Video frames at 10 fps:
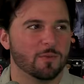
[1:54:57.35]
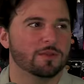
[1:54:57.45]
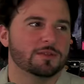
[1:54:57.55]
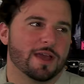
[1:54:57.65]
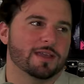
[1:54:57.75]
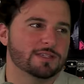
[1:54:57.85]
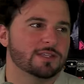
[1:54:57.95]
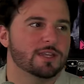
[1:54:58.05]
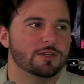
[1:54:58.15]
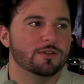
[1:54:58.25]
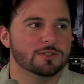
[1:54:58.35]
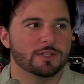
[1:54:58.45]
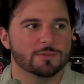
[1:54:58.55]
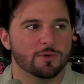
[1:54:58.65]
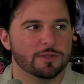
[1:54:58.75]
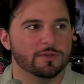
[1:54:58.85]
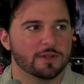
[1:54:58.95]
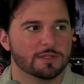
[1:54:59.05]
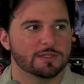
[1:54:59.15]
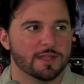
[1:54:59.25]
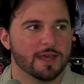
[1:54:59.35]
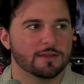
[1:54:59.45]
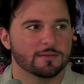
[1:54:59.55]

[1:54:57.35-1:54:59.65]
Well, I guess the kid knows at this point, too, that it's his dad.